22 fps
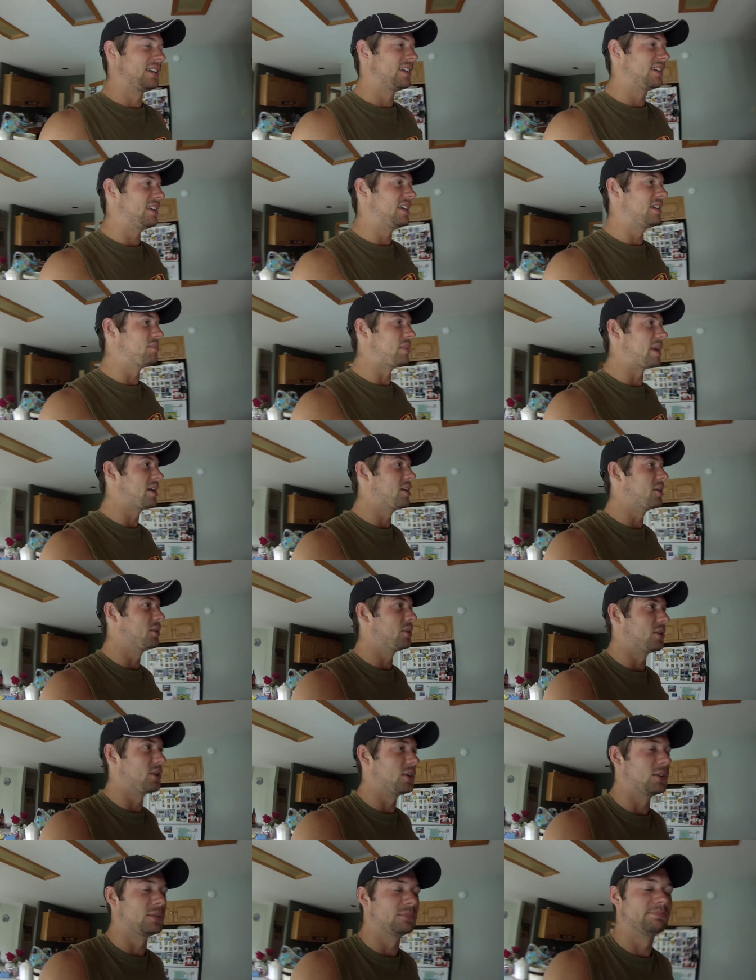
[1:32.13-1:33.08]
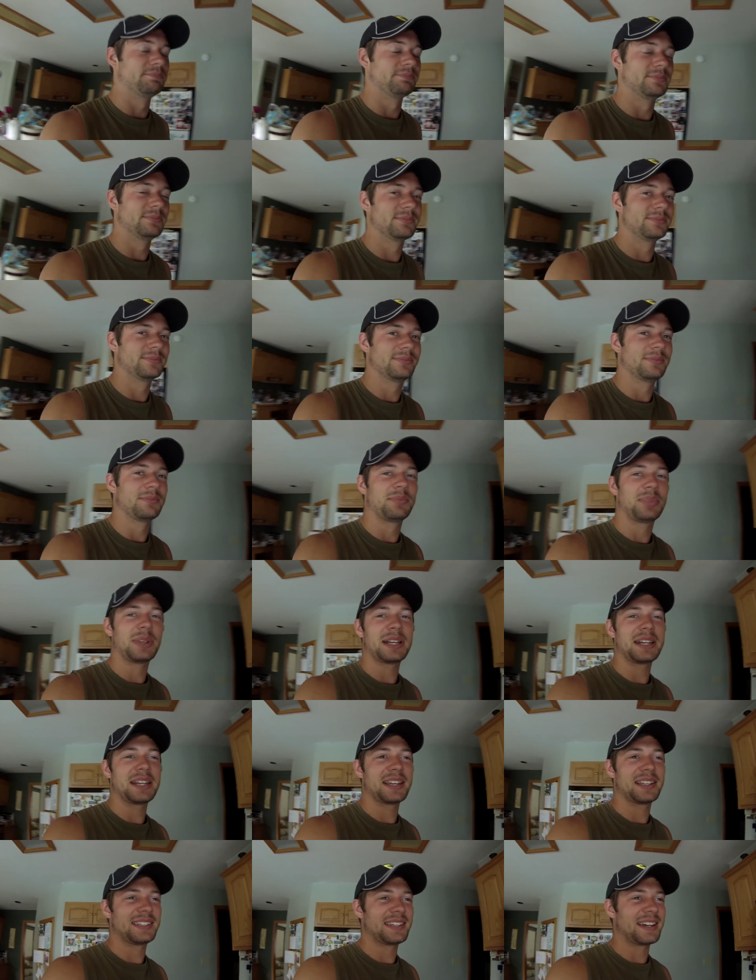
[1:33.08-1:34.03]
in my own home.
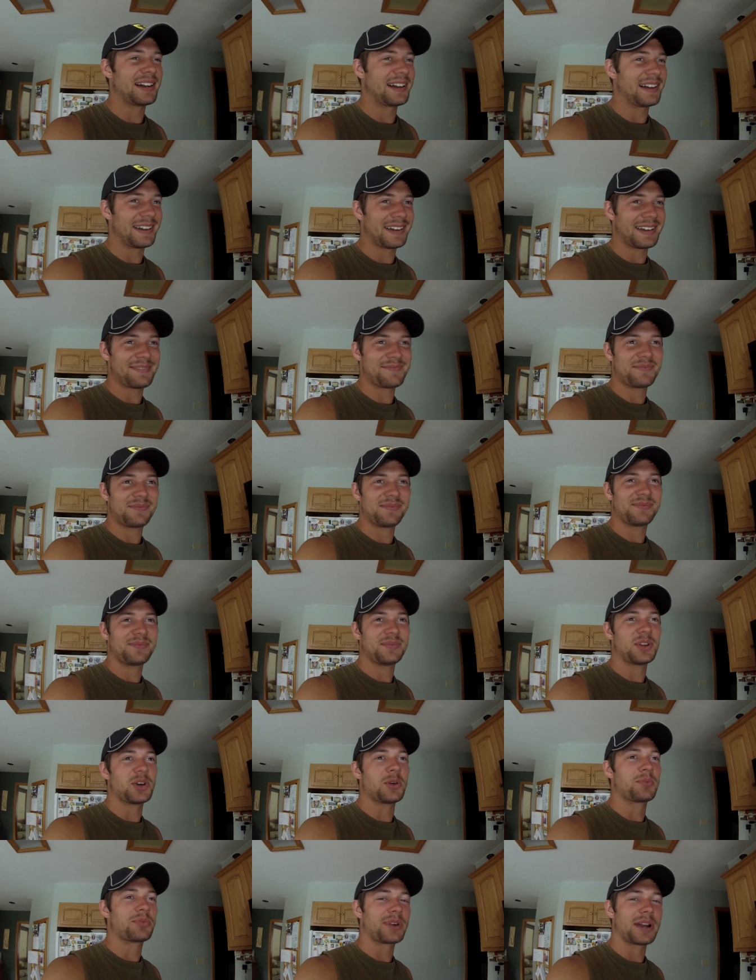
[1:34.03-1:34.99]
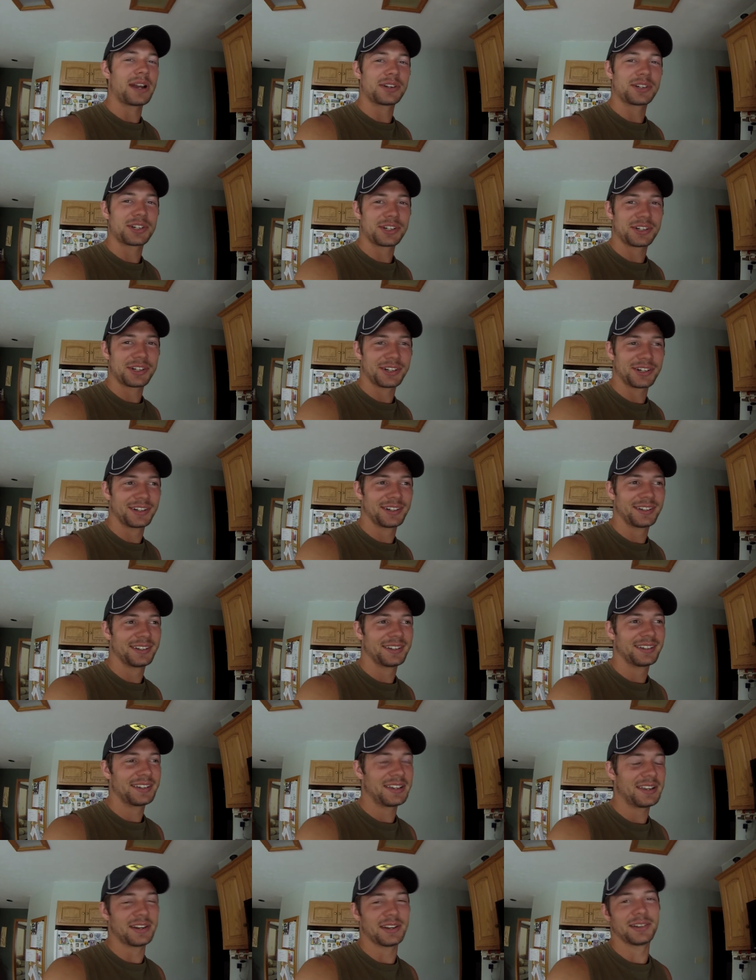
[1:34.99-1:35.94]
Plenty of time, no pressure,
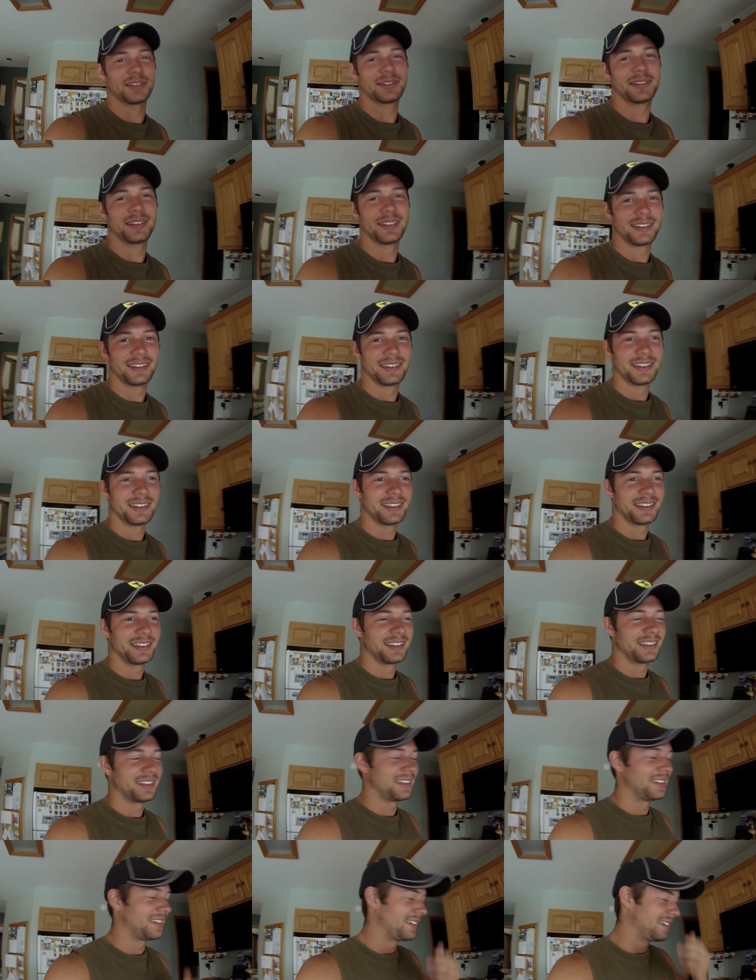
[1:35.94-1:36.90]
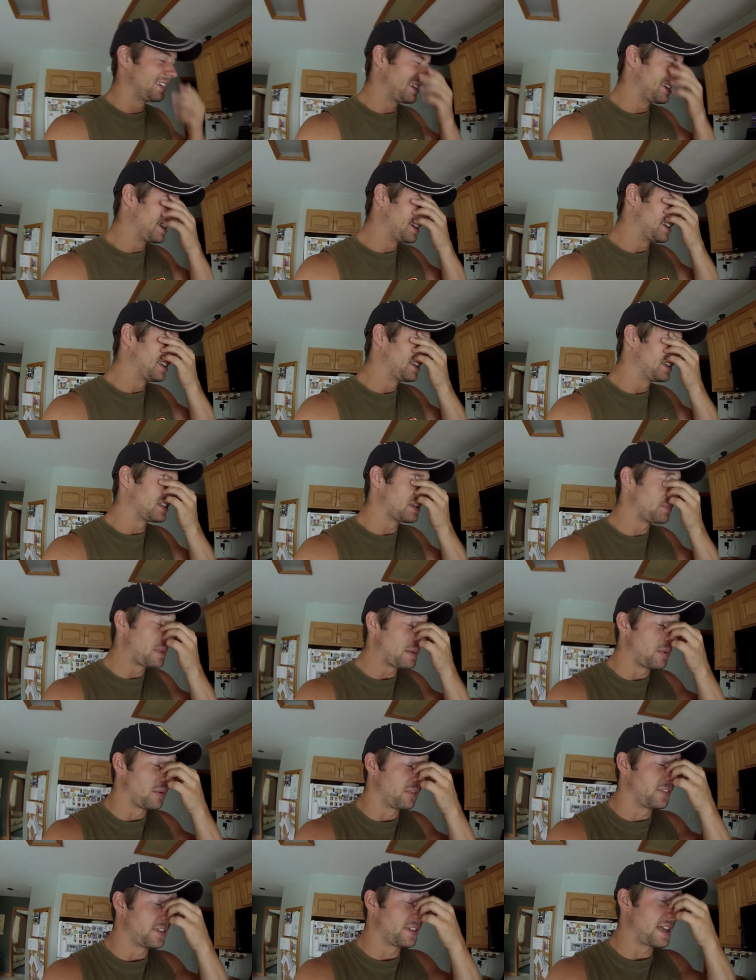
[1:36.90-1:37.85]
you know. Some
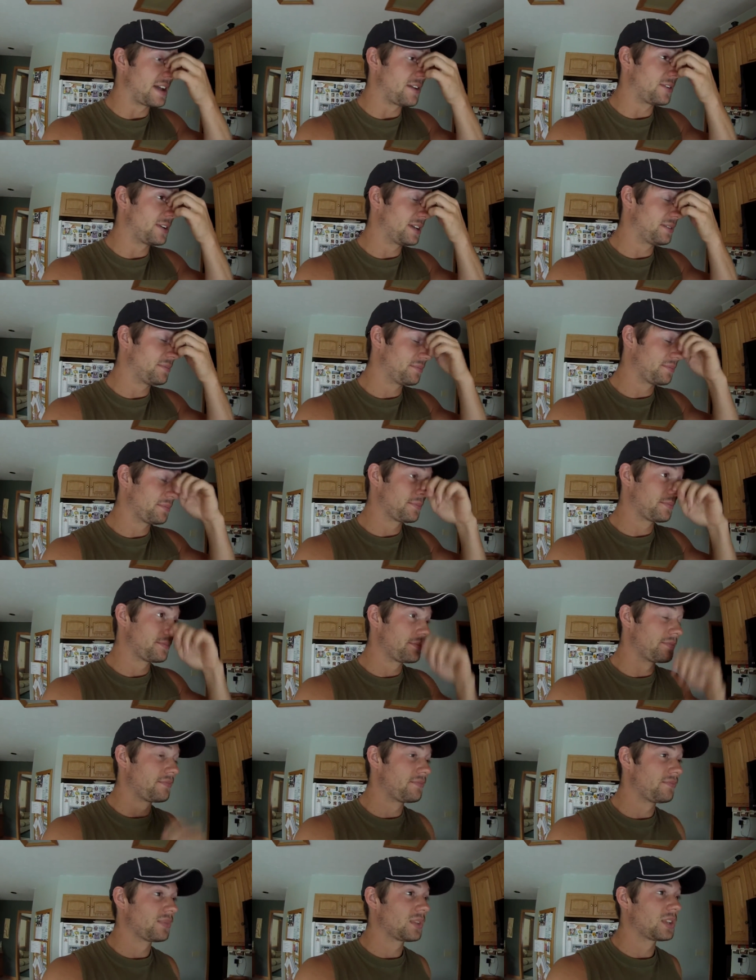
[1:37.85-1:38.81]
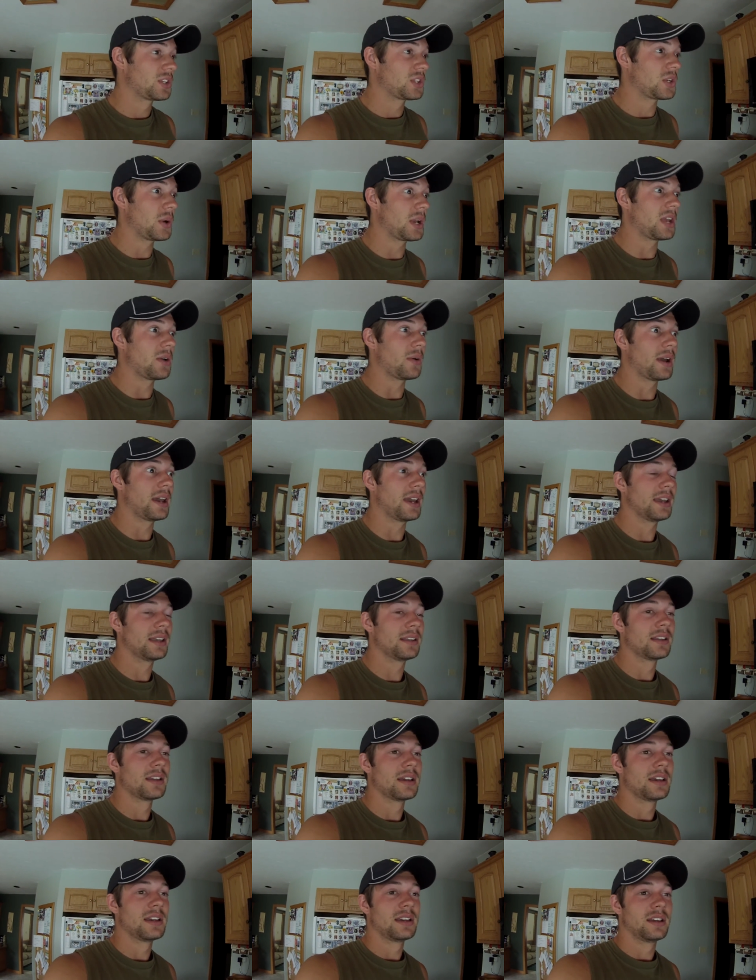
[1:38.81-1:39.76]
people feel that way. So, anyway,
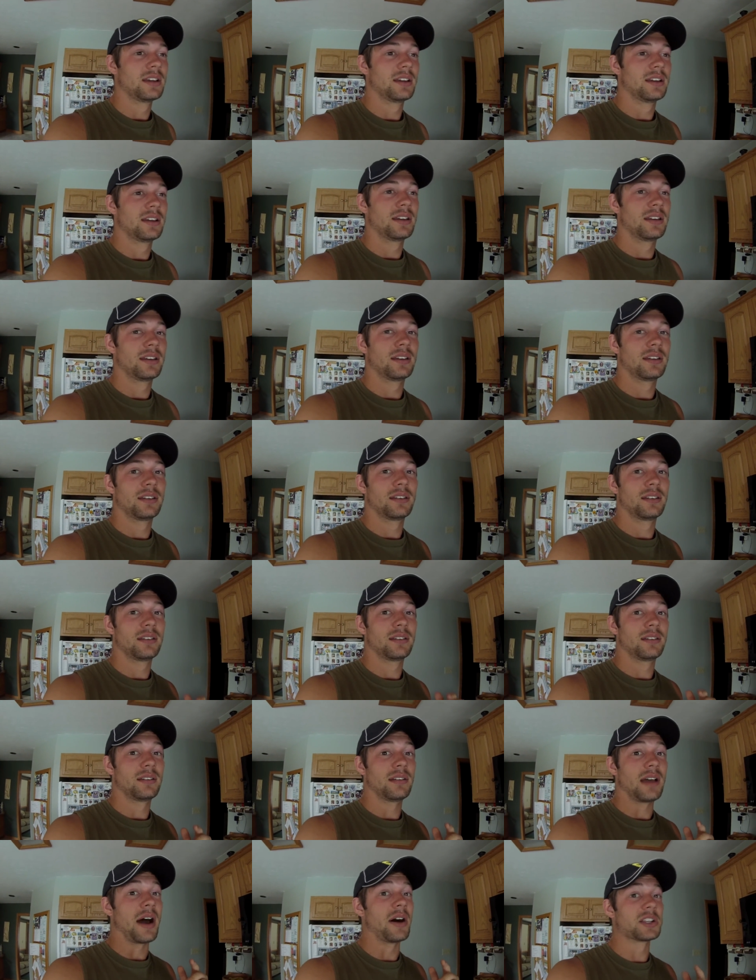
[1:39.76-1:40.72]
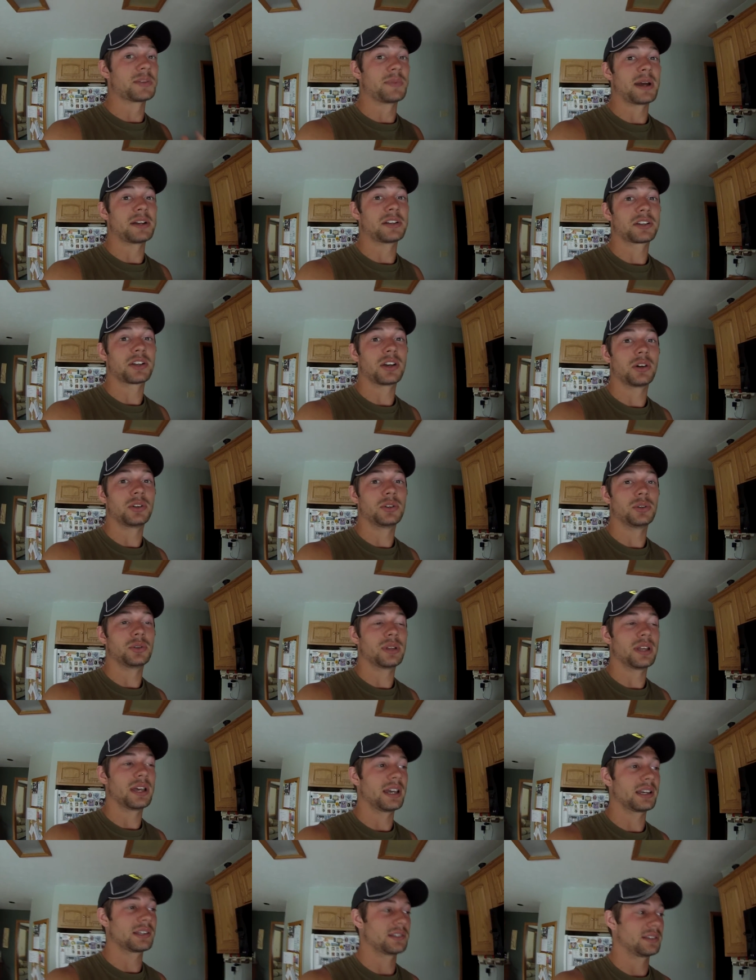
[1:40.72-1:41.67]
I was about to go do
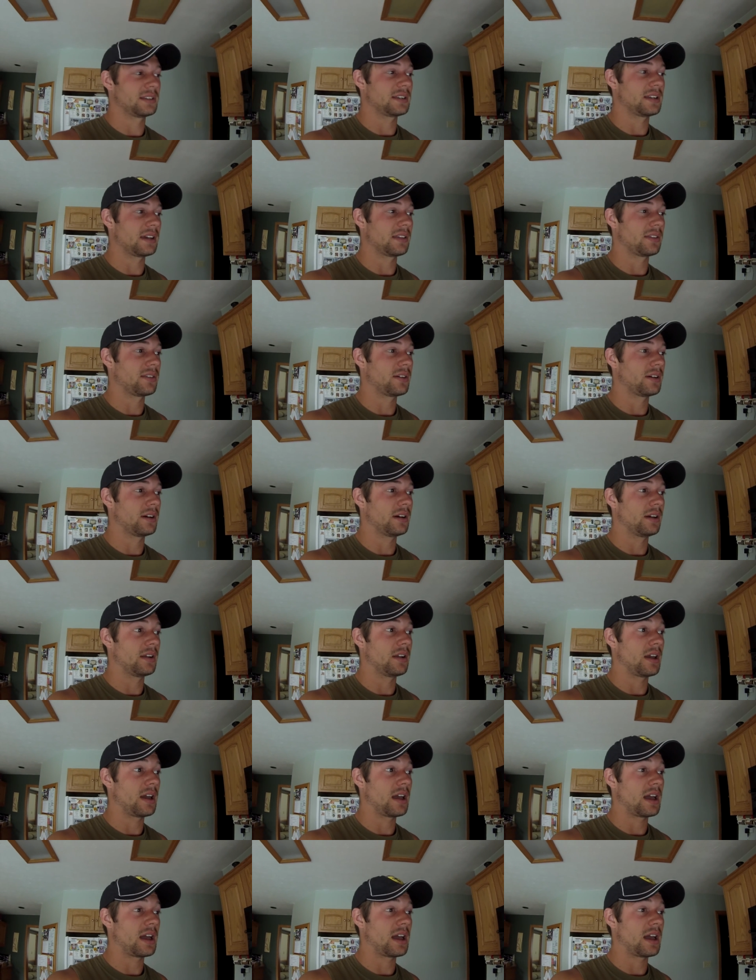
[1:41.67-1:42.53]
legs and I thought,